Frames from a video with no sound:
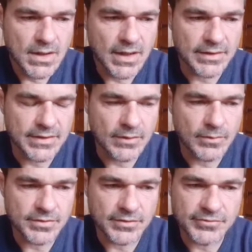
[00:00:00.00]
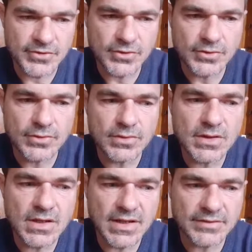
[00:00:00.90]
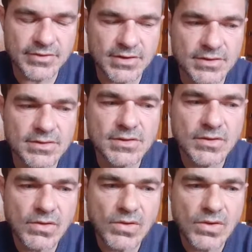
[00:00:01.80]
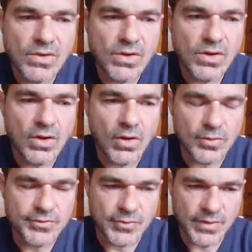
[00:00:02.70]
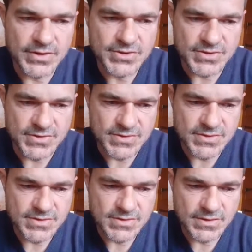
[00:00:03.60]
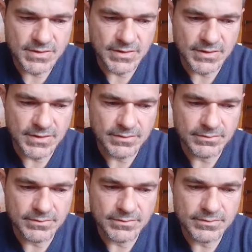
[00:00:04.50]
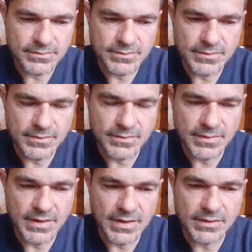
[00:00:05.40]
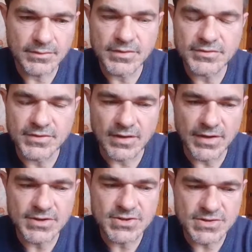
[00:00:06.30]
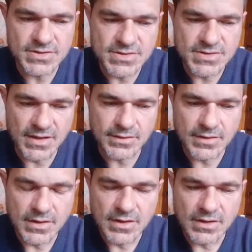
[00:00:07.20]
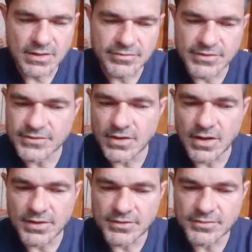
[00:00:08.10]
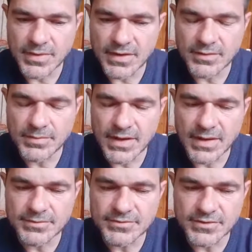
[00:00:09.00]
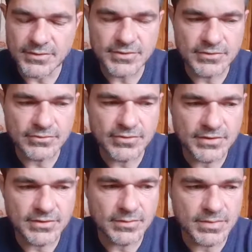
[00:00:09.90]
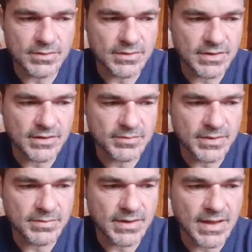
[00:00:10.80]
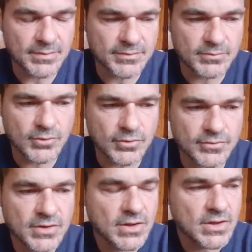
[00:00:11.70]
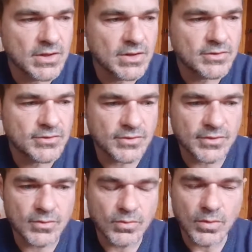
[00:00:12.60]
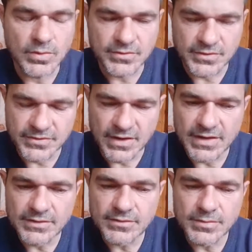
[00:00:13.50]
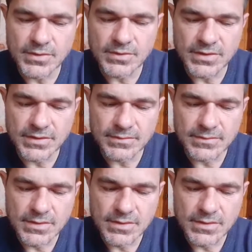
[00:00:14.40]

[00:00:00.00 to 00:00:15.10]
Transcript: and that with a few clever alterations and misdirections, that the facade is perhaps the original front of the building has been perhaps moved to what was the side of the building.